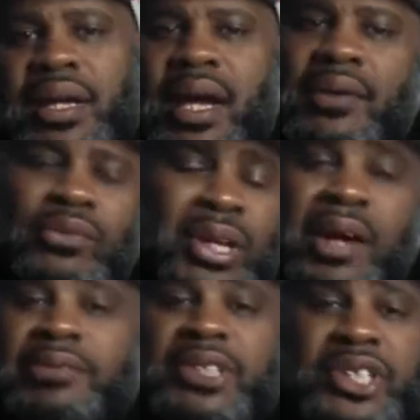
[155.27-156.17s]
And we
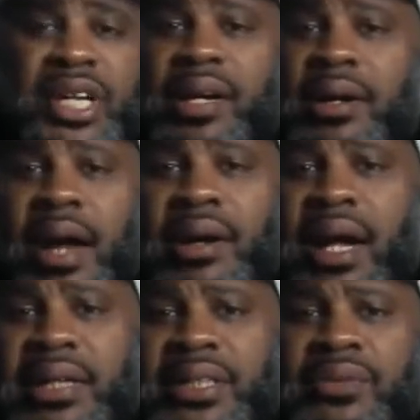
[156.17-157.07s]
love to share our
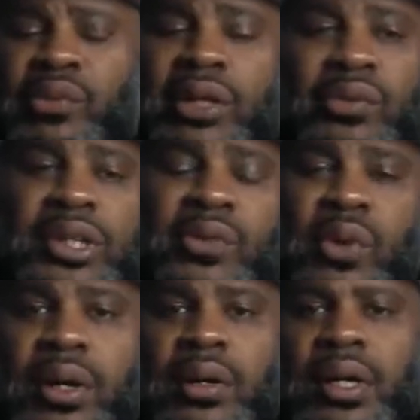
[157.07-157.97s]
content with, with the
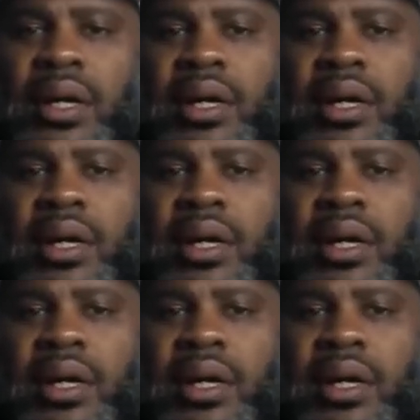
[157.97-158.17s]
world.